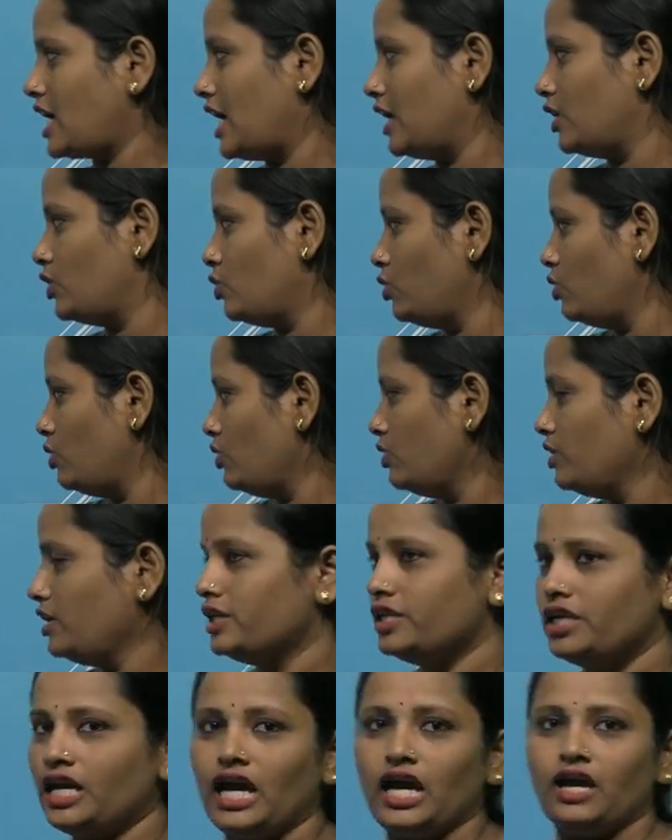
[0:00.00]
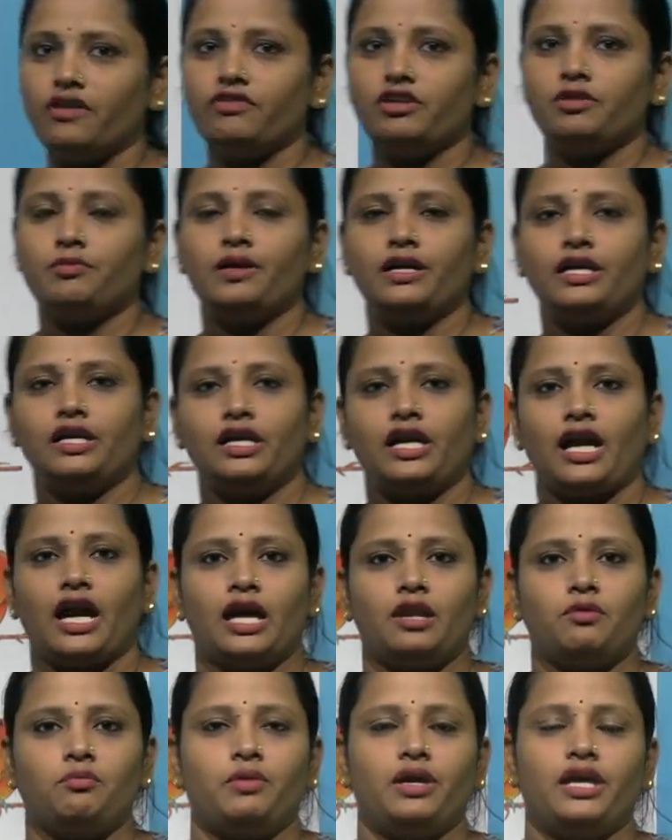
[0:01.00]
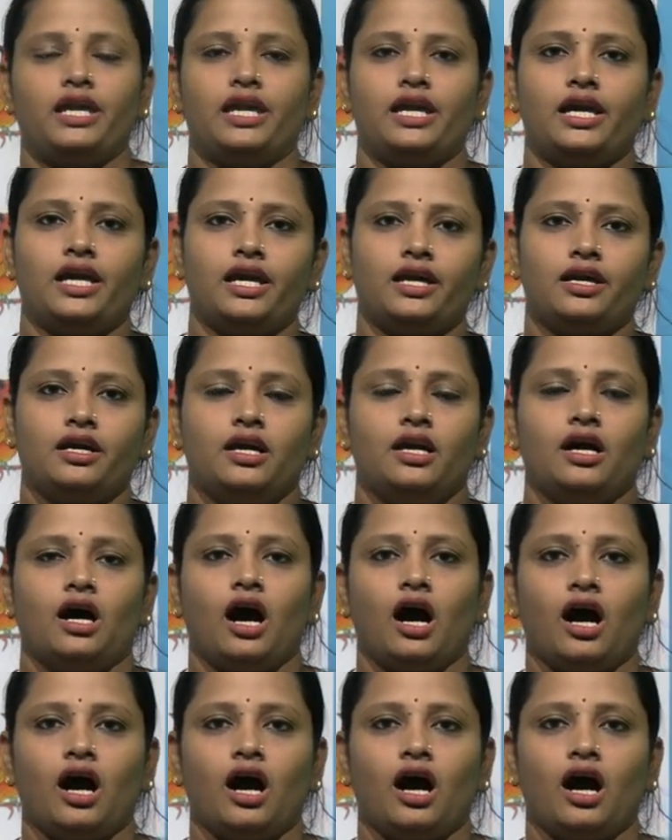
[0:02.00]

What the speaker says: I know everybody can make